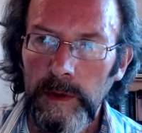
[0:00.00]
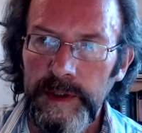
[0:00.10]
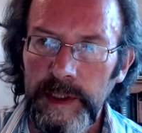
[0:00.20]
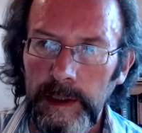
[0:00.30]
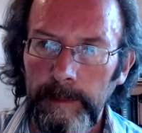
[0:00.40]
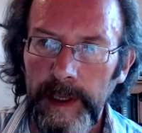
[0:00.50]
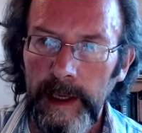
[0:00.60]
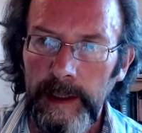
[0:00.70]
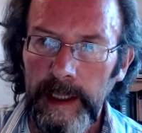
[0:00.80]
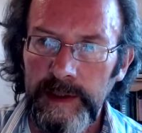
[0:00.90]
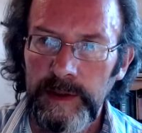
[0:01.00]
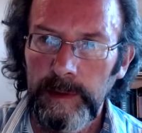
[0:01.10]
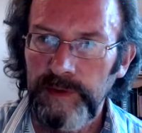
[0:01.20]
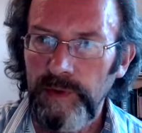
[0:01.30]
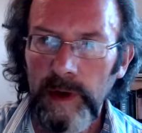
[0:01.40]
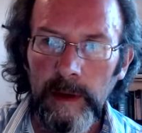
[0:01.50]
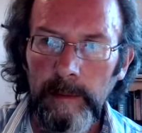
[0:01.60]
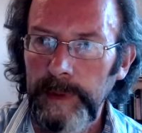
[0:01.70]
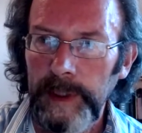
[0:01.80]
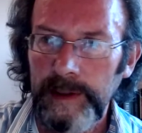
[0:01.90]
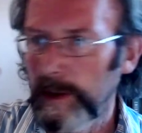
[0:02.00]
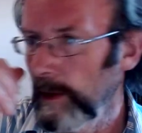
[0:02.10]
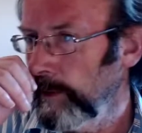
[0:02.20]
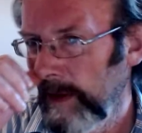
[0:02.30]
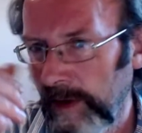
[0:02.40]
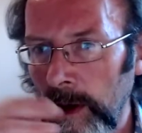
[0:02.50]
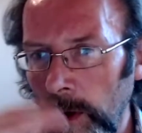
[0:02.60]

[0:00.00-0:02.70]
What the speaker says: sitting up there next to a Trump, next to a whatever.